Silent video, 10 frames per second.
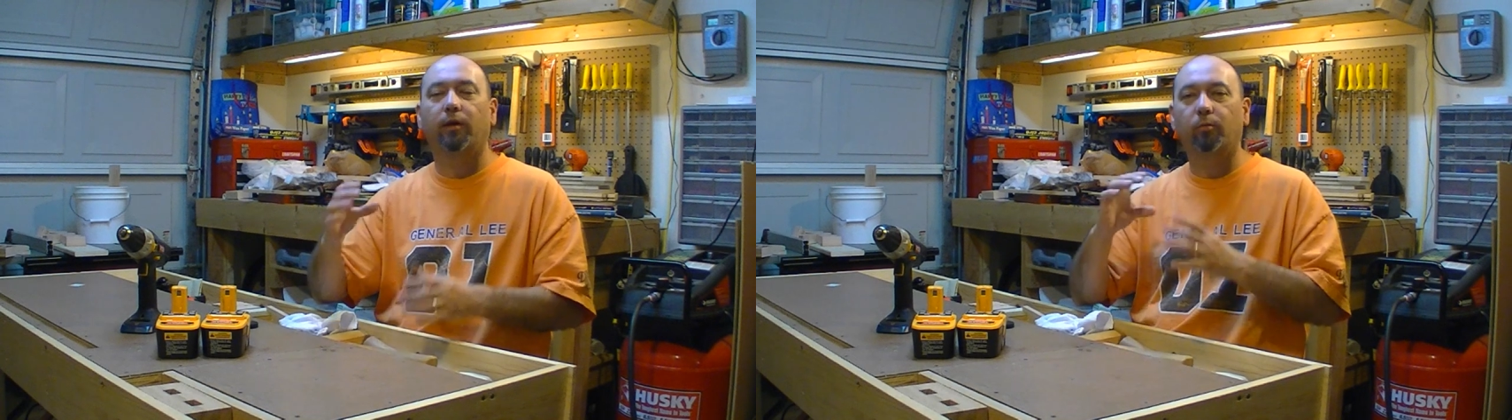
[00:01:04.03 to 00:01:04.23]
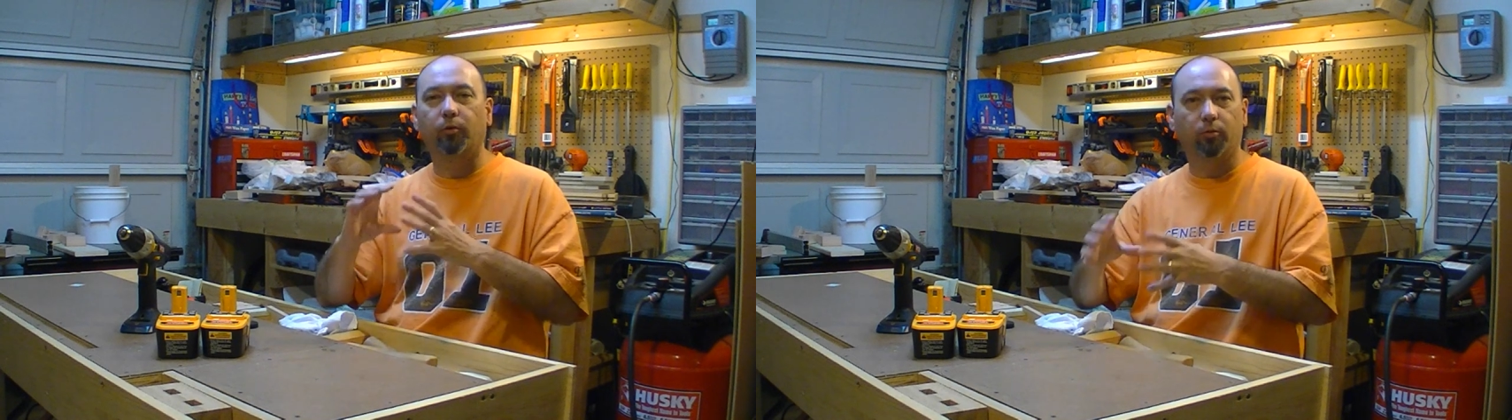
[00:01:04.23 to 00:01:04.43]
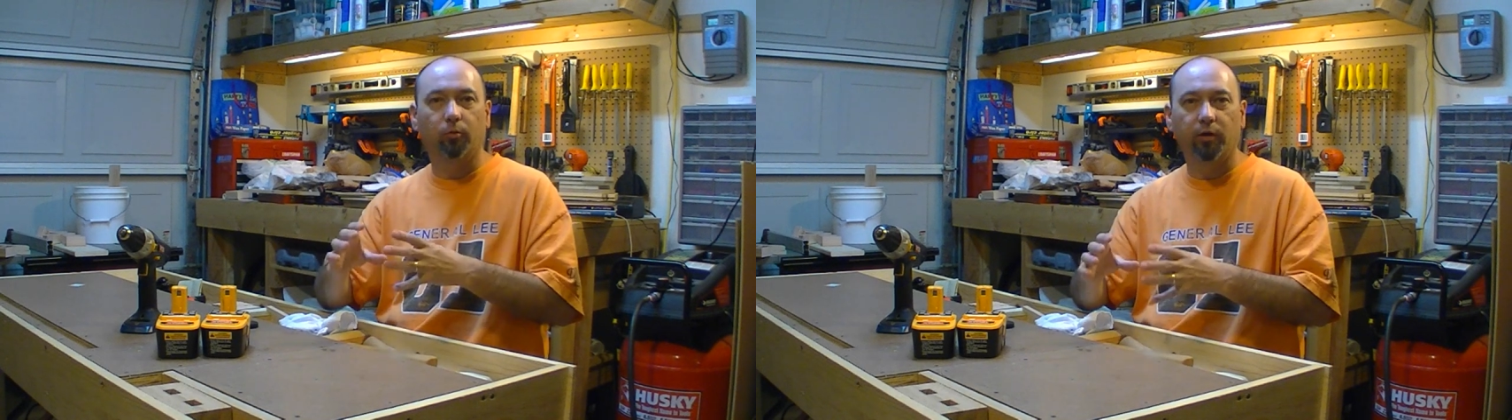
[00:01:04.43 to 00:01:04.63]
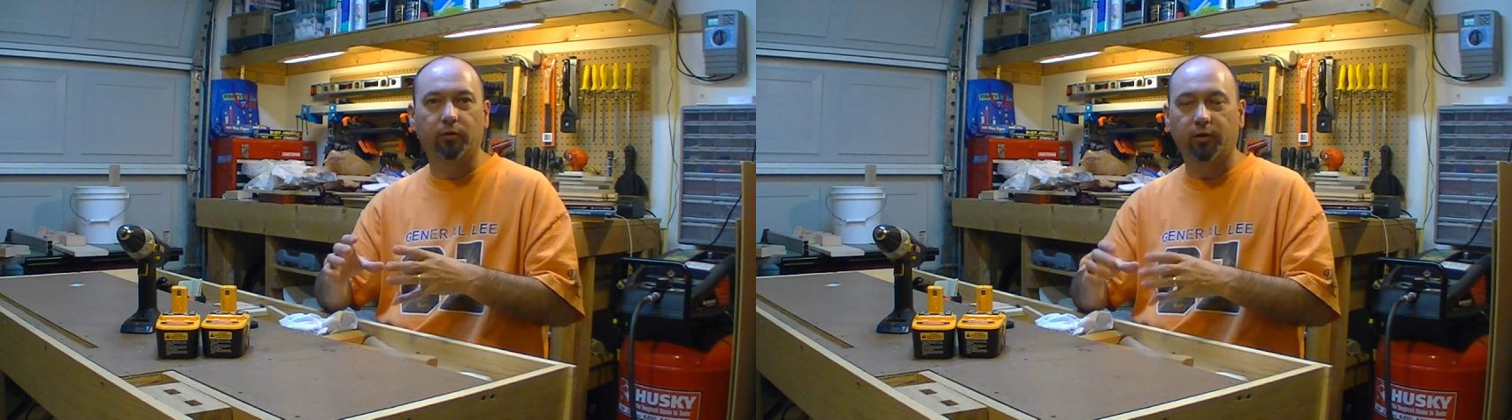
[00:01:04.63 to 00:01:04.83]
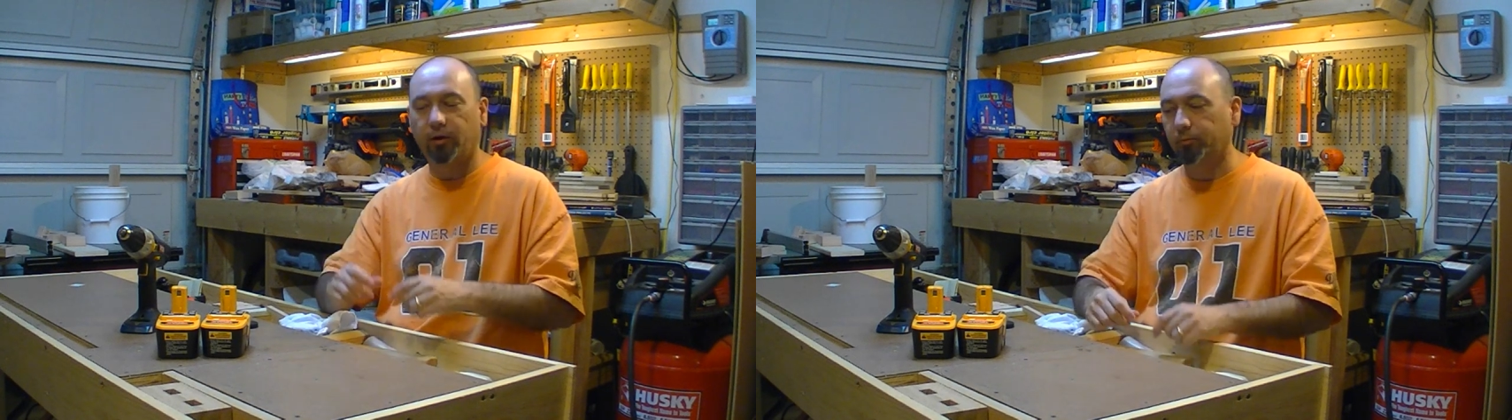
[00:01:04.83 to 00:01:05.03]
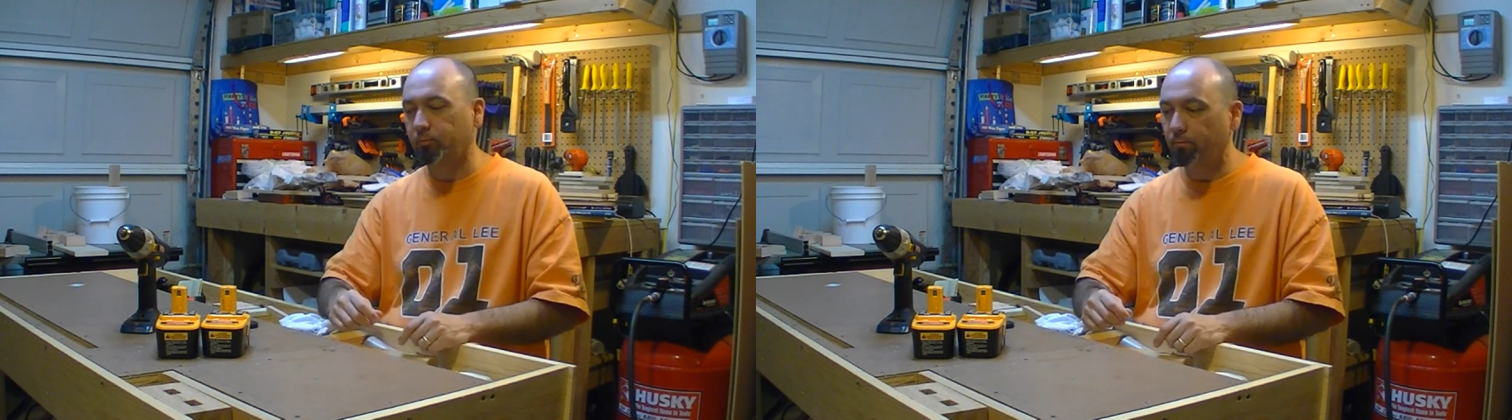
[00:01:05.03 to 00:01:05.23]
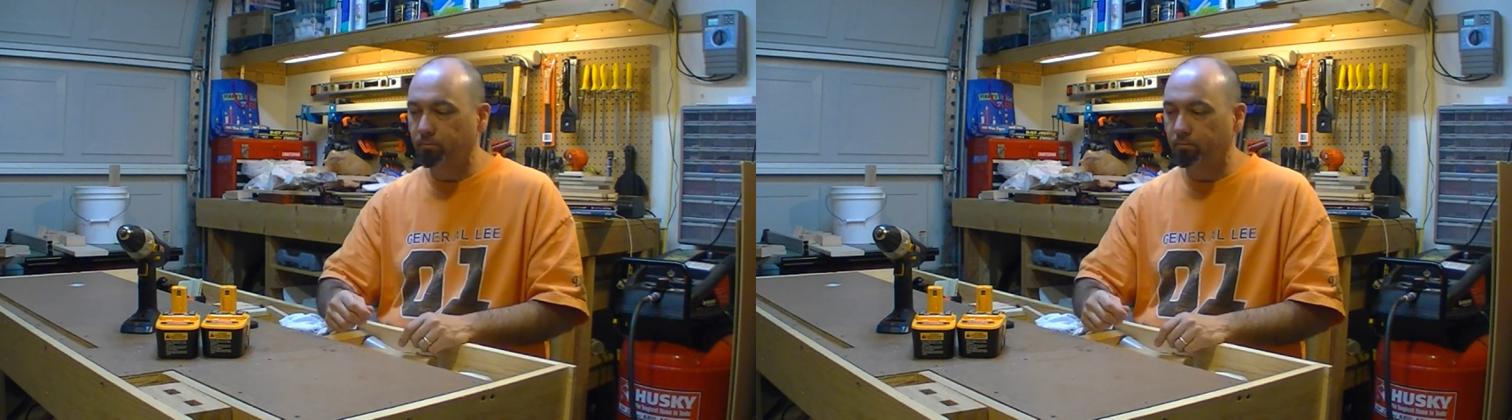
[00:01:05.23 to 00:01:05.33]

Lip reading: so I could put some wheels on it.